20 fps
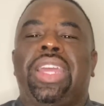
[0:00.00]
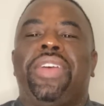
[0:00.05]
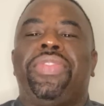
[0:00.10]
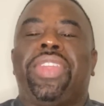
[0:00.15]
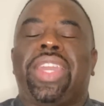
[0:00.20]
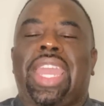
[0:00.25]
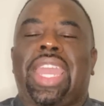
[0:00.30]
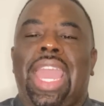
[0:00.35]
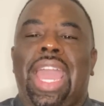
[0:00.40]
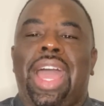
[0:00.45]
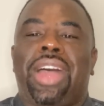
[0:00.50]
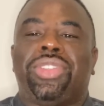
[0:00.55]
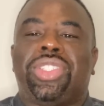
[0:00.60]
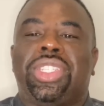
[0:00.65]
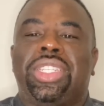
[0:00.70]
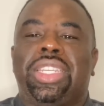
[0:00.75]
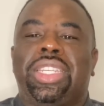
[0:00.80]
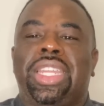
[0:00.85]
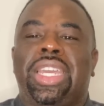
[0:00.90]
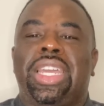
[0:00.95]
of the
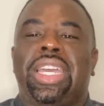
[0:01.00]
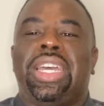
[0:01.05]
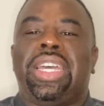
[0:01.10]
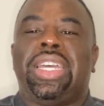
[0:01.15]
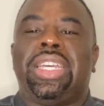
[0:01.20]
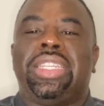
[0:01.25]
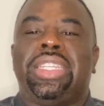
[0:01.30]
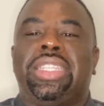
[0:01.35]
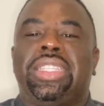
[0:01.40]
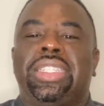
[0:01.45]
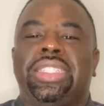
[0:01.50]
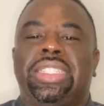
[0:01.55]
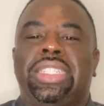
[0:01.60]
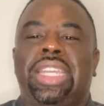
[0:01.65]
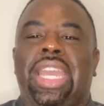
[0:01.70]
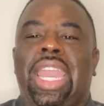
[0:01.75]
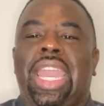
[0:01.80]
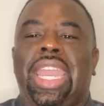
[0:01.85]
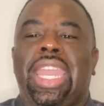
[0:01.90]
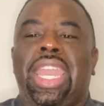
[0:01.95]
couch does
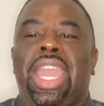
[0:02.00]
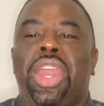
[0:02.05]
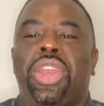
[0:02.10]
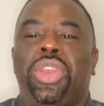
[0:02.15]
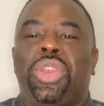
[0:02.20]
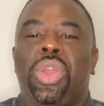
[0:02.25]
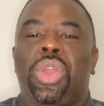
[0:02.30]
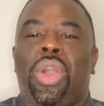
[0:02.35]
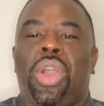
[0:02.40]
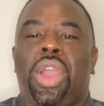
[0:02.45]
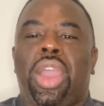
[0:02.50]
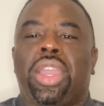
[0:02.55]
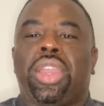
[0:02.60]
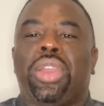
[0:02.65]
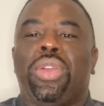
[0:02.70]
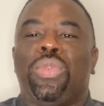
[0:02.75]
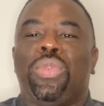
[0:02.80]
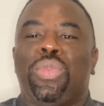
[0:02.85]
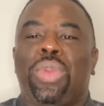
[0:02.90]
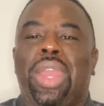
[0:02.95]
say
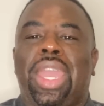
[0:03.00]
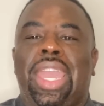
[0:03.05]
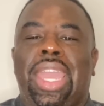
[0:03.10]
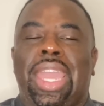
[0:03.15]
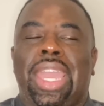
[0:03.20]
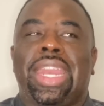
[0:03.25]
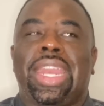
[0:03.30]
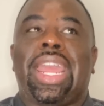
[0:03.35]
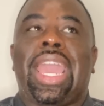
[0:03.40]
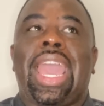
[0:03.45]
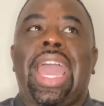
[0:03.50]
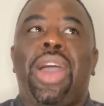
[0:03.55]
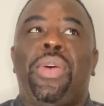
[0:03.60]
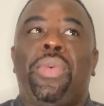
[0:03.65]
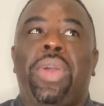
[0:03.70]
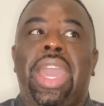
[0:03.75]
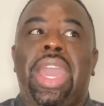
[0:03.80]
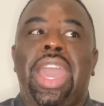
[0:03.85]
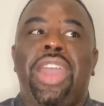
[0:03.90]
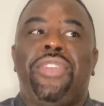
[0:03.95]
dark red.
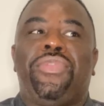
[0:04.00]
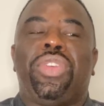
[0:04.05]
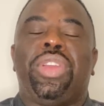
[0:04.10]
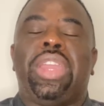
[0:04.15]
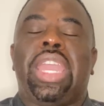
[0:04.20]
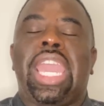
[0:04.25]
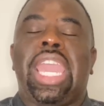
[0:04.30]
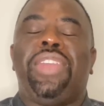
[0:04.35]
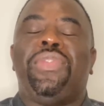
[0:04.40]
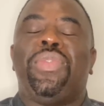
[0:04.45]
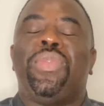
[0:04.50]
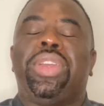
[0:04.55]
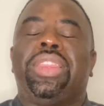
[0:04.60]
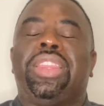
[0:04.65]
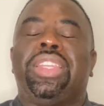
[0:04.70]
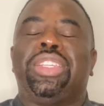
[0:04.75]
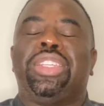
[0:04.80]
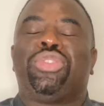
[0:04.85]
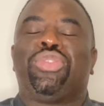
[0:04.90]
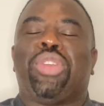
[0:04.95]
However, even with
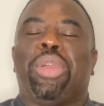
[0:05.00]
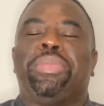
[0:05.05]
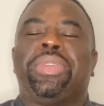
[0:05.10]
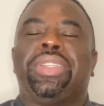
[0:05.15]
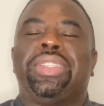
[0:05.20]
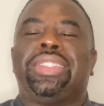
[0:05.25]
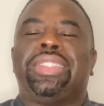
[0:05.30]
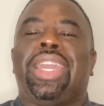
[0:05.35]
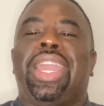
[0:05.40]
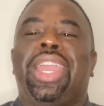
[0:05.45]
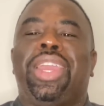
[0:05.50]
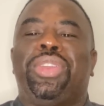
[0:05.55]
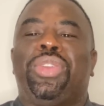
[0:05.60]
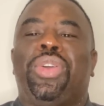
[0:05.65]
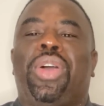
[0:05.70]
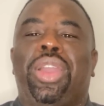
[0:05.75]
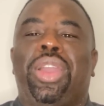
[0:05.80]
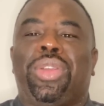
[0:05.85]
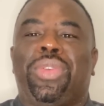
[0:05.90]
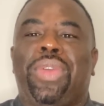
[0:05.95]
the description saying
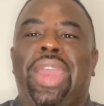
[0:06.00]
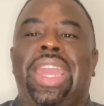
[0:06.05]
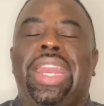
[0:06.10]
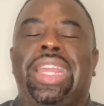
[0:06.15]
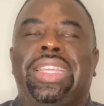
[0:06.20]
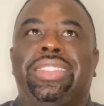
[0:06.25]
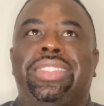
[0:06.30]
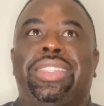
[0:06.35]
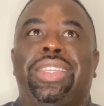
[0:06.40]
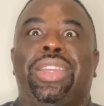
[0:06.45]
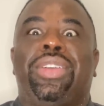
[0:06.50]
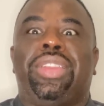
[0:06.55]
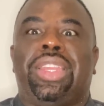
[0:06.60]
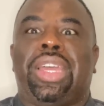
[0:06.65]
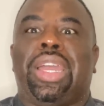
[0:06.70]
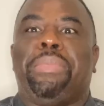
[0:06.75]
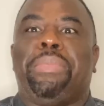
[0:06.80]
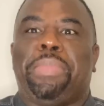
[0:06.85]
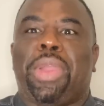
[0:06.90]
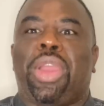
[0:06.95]
dark red, it still
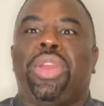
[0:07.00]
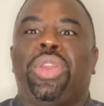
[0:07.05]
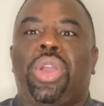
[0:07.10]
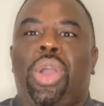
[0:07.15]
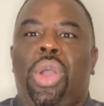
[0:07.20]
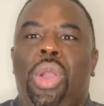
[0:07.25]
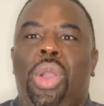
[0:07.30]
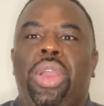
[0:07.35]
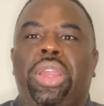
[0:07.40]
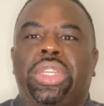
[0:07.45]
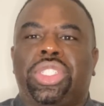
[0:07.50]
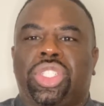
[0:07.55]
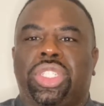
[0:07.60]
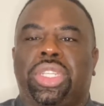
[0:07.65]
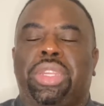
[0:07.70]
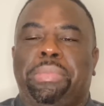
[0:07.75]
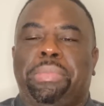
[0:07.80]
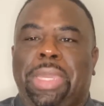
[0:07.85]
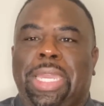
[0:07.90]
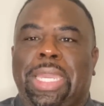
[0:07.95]
looked burnt
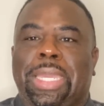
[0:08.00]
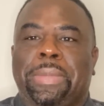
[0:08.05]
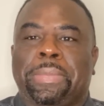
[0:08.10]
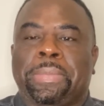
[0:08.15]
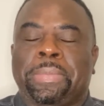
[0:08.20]
orange to me.